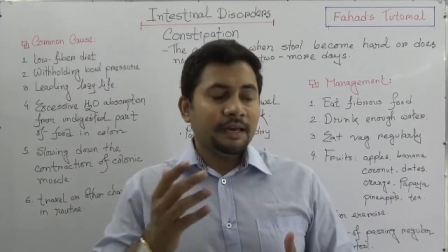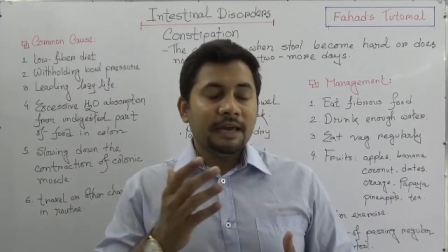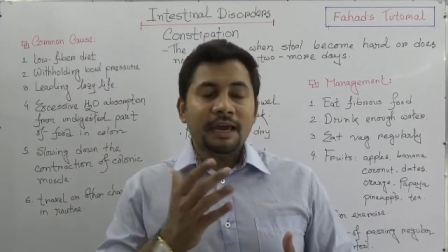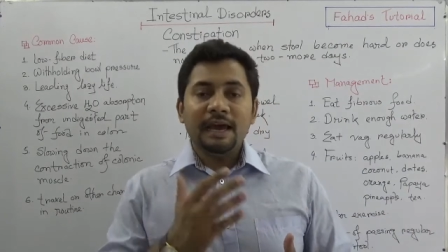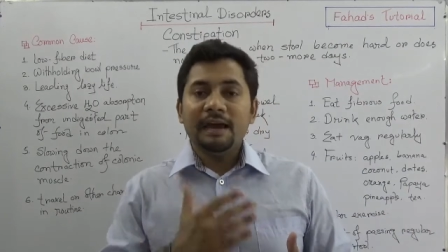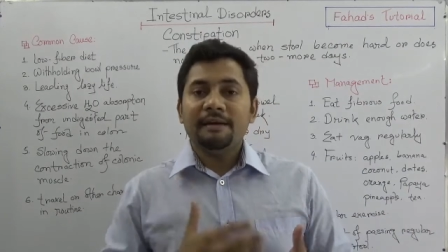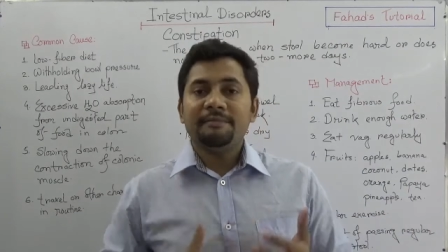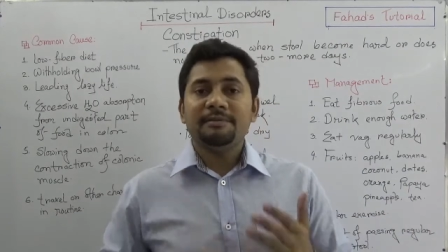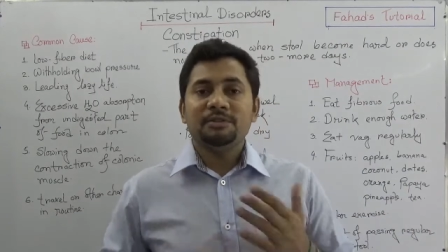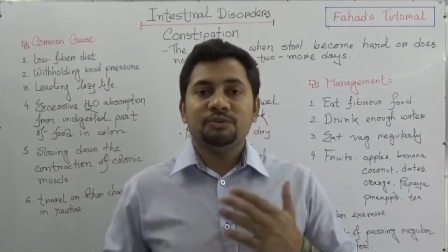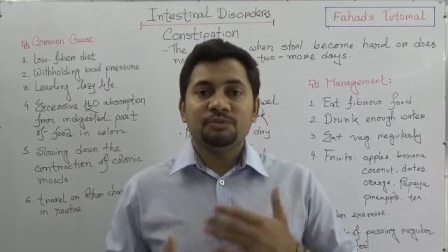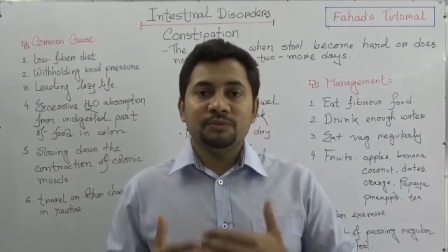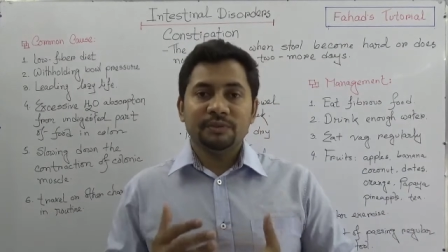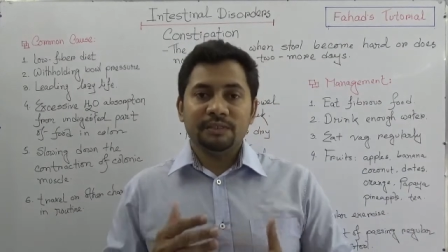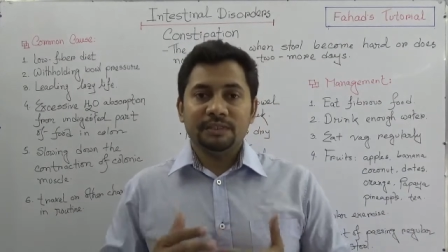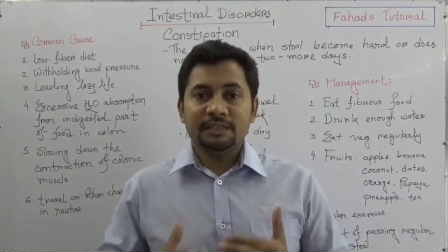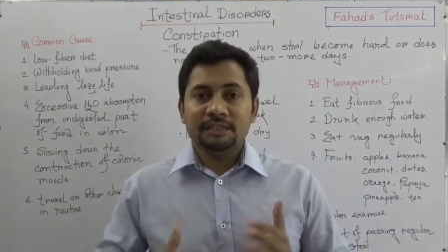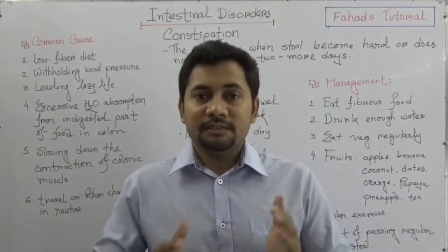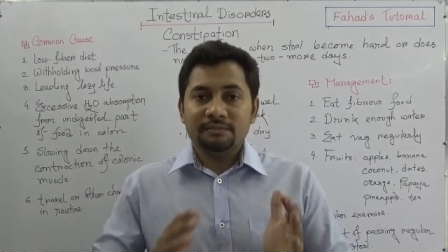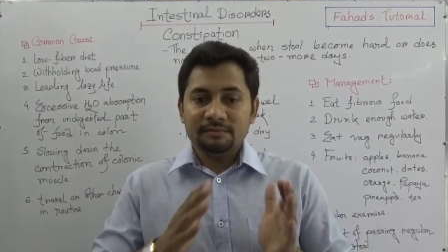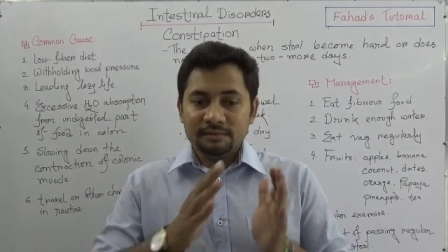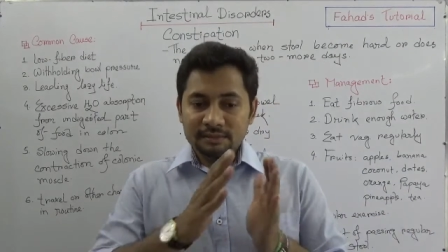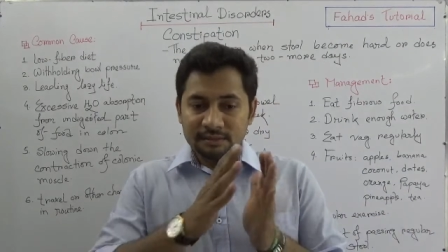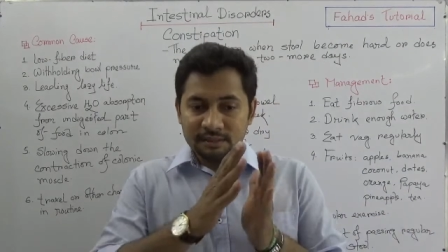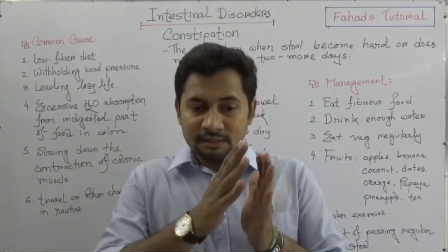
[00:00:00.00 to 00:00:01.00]

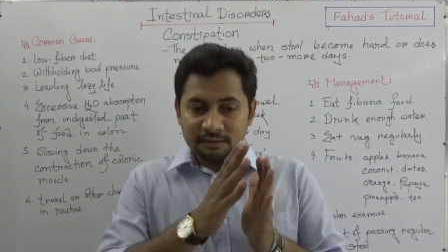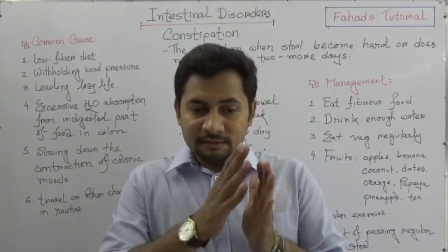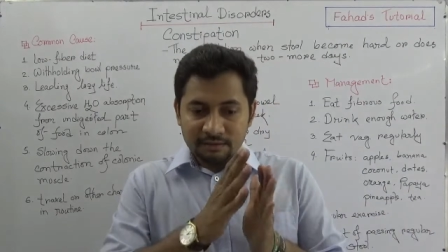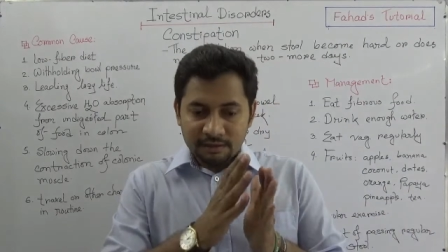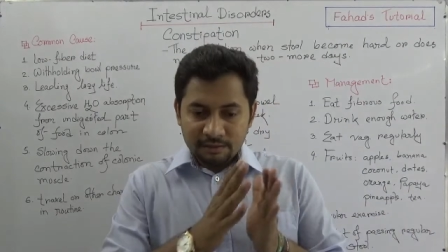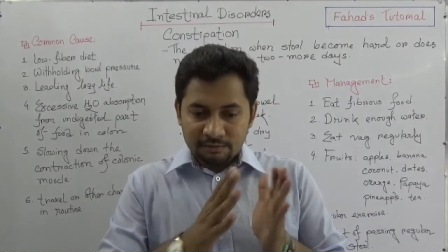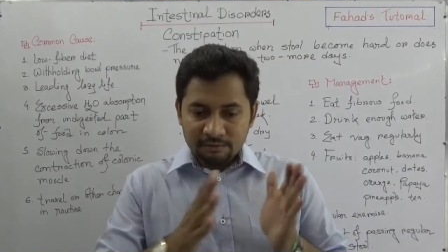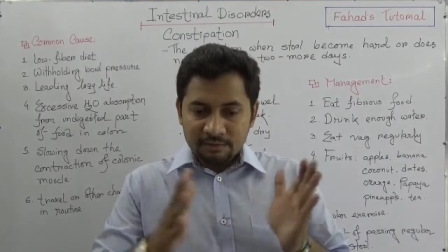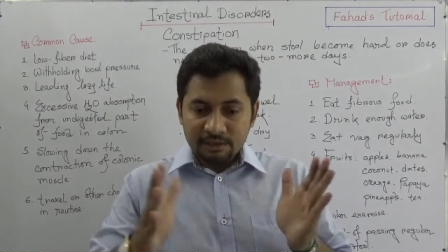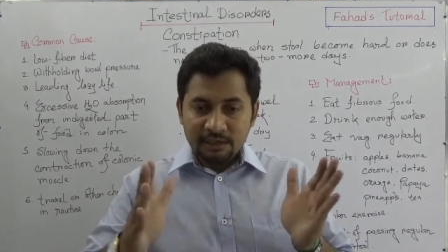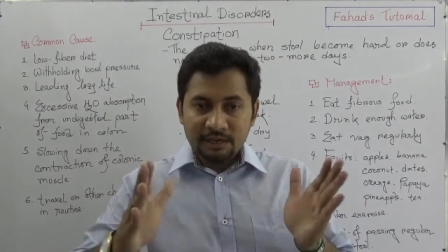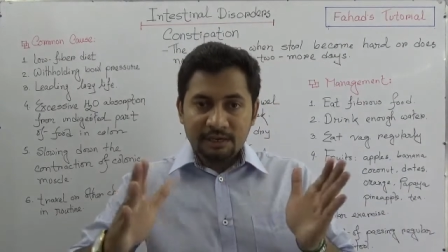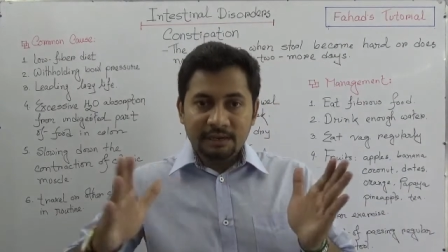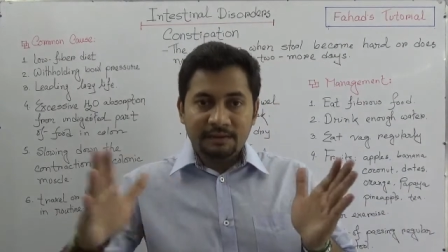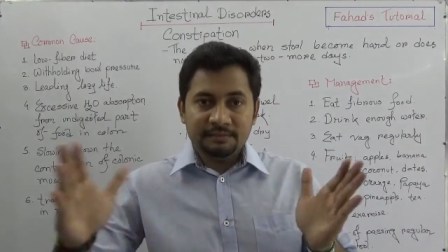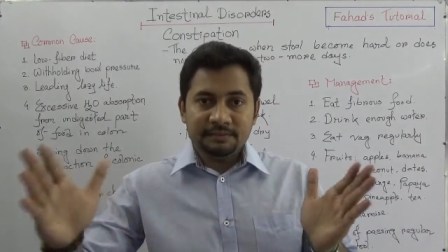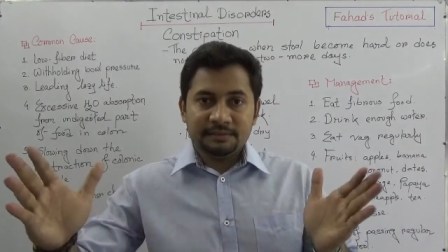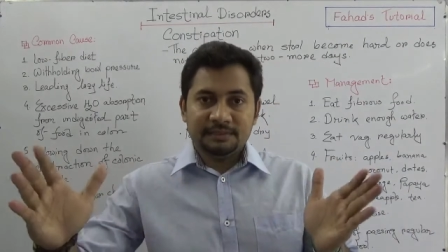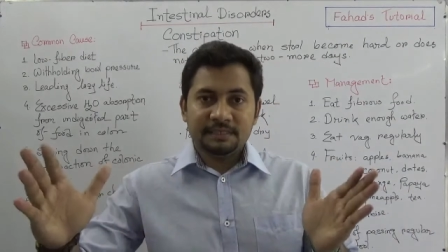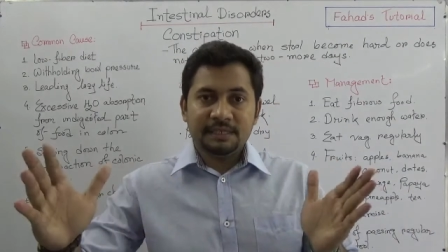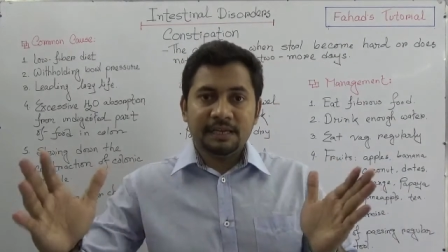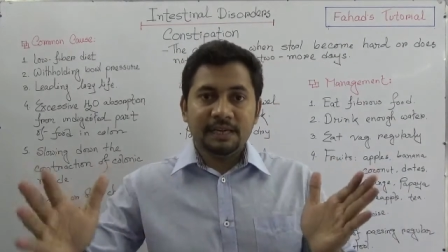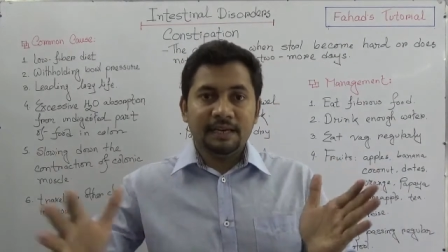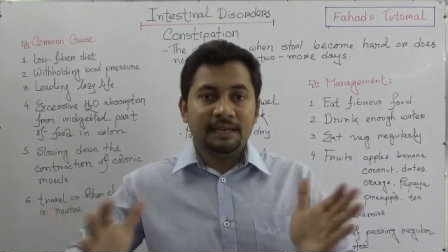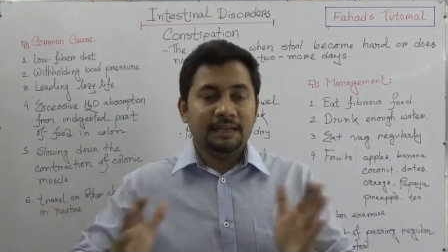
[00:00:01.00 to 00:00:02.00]
habituated with a regular
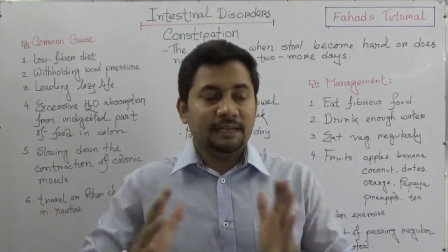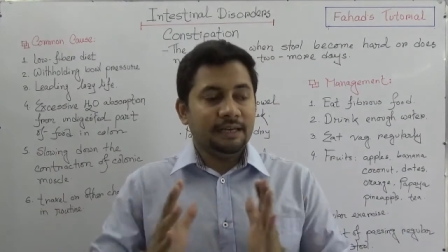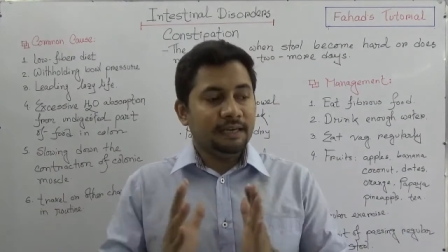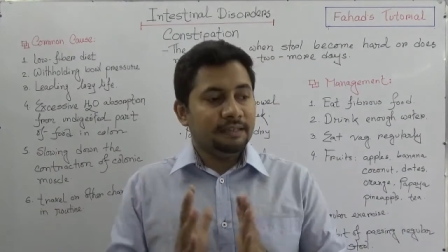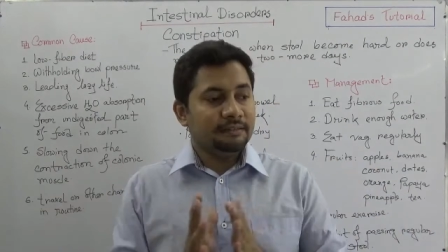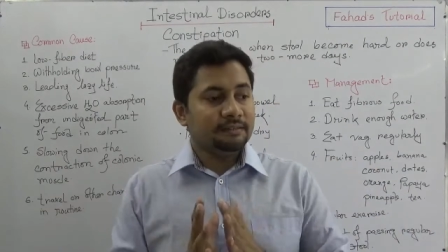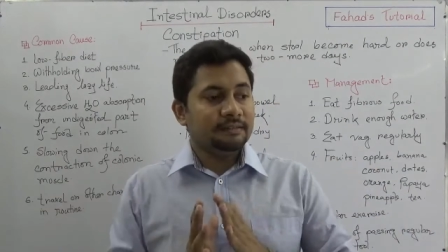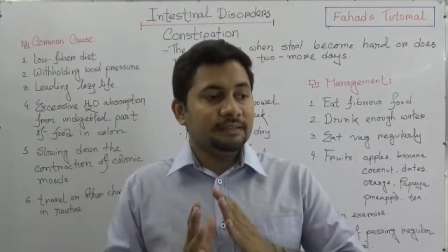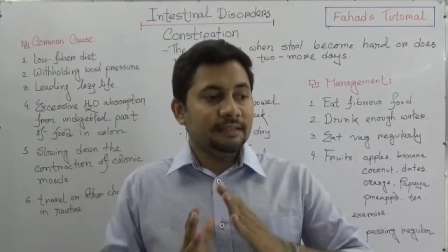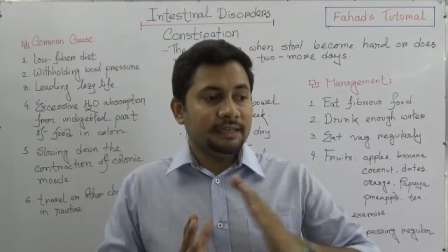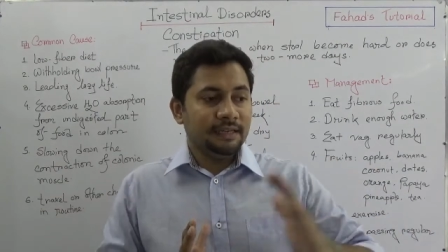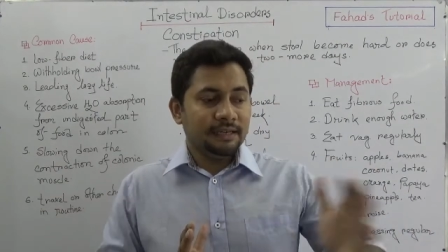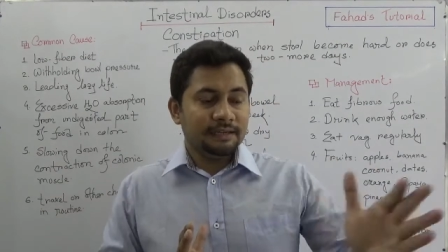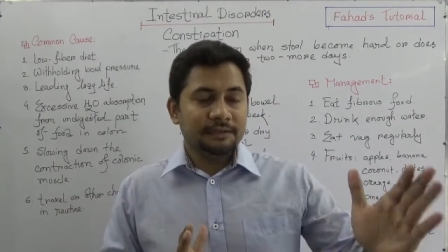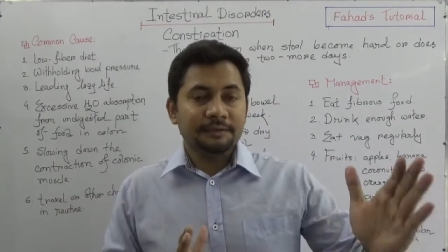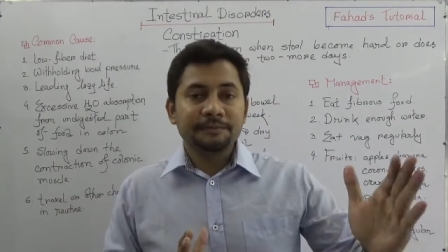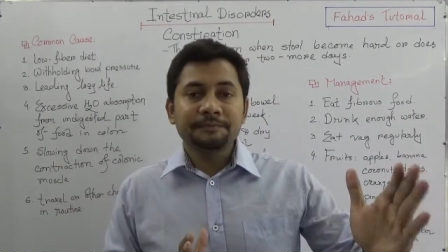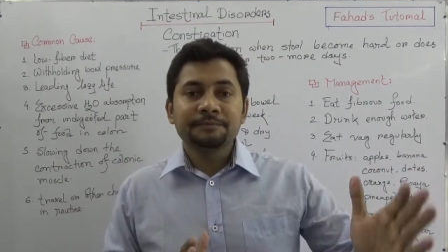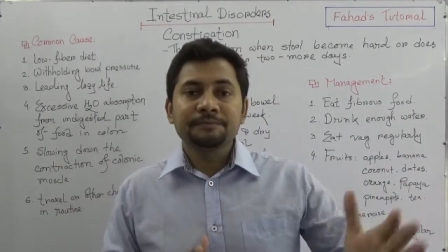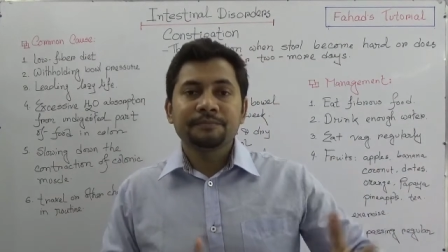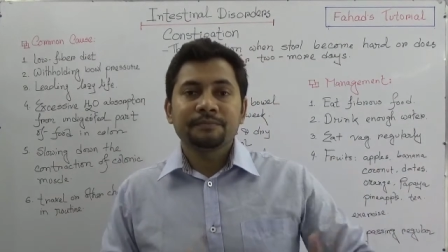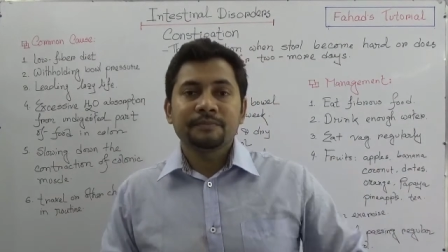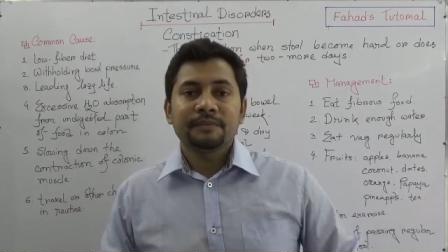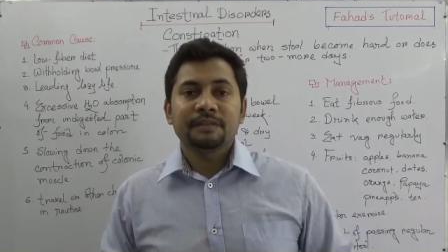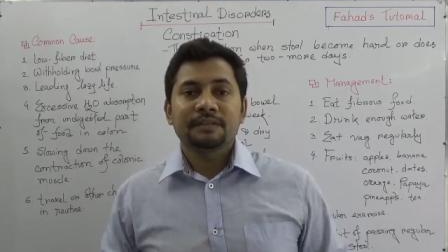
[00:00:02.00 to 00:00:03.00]
lifestyle and
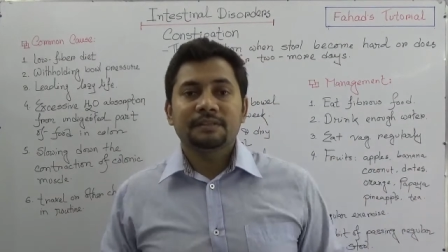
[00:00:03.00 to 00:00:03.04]
then